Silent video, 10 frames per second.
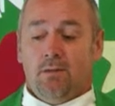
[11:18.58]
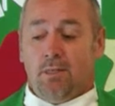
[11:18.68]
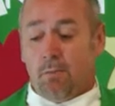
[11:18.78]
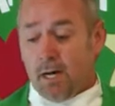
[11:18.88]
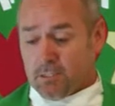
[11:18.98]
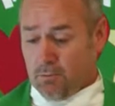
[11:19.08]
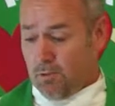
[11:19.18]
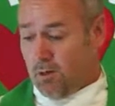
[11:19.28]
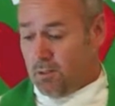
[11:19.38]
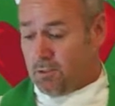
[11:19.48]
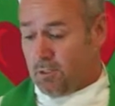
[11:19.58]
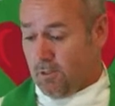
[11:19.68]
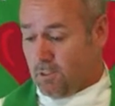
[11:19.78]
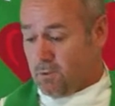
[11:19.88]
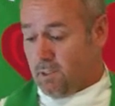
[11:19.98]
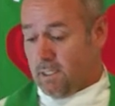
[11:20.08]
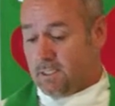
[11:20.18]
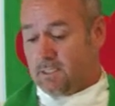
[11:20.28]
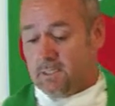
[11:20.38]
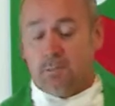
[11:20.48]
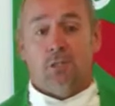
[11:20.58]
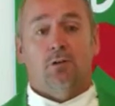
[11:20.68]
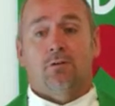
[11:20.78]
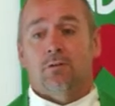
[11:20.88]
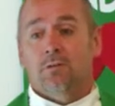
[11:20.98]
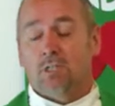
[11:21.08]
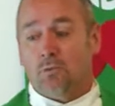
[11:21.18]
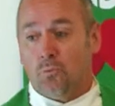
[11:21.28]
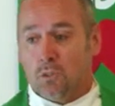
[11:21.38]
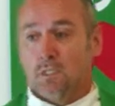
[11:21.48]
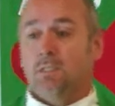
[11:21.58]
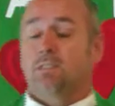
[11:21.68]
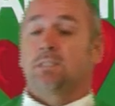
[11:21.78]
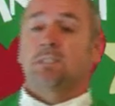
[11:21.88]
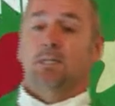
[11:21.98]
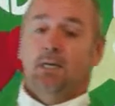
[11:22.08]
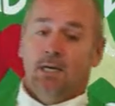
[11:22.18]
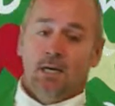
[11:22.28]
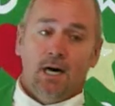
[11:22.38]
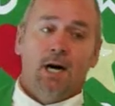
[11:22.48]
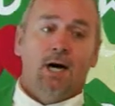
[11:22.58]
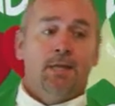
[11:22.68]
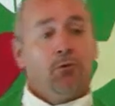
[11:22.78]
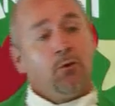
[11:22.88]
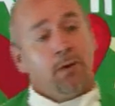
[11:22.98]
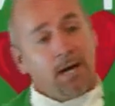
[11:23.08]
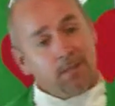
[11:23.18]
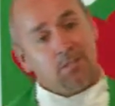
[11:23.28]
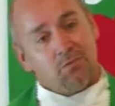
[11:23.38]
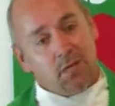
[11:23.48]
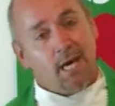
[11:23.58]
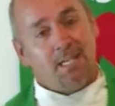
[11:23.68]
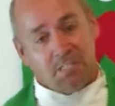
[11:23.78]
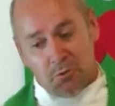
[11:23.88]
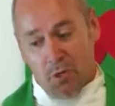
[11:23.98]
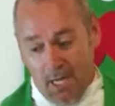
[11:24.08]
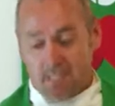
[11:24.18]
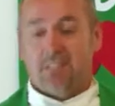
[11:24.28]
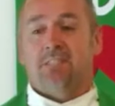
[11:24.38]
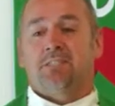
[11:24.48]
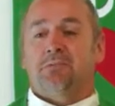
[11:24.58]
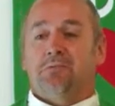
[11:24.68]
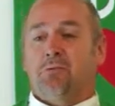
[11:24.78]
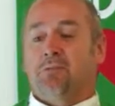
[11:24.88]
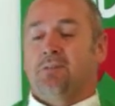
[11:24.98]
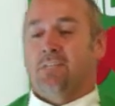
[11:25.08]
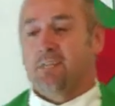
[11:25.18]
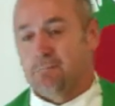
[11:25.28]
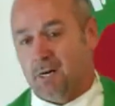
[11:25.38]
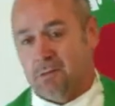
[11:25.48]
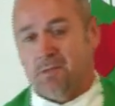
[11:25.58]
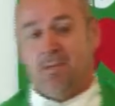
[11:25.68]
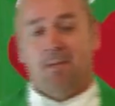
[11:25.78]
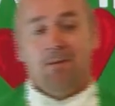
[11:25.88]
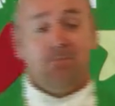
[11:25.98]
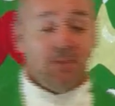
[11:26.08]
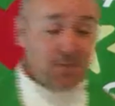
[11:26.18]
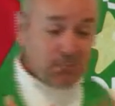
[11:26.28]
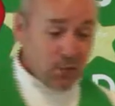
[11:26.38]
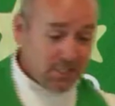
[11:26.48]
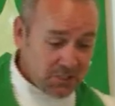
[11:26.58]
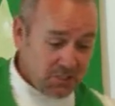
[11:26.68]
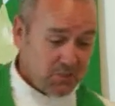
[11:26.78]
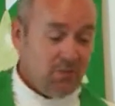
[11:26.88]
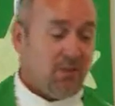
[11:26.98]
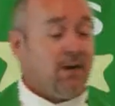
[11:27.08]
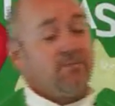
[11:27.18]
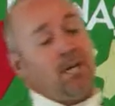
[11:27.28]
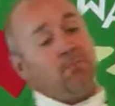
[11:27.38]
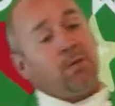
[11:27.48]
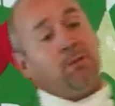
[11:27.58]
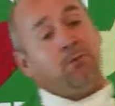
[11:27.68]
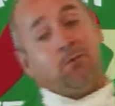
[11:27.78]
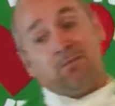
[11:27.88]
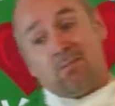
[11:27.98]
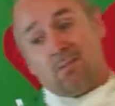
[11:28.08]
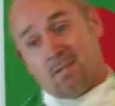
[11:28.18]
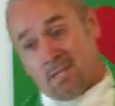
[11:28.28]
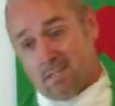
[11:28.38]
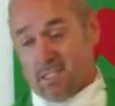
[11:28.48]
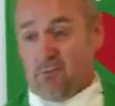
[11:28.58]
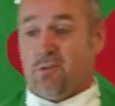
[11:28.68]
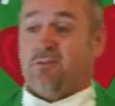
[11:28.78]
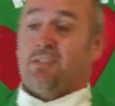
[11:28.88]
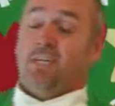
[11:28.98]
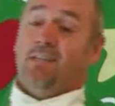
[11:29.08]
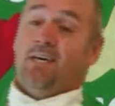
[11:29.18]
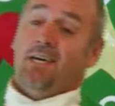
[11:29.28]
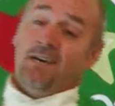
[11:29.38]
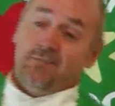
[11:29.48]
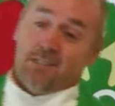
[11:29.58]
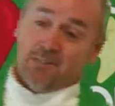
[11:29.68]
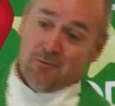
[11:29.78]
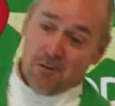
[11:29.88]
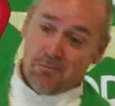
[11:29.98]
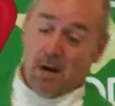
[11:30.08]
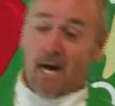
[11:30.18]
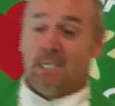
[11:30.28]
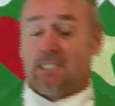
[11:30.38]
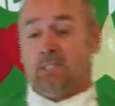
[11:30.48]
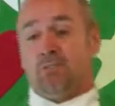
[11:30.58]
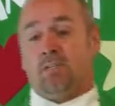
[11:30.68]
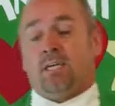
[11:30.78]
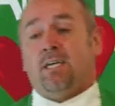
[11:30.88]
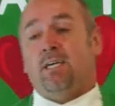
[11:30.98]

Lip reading: Well, the Apostle Paul shares with us some encouraging words that remind us of God's grace when we think about the impressions we've left on people or the things that we've said that haven't necessarily been positive.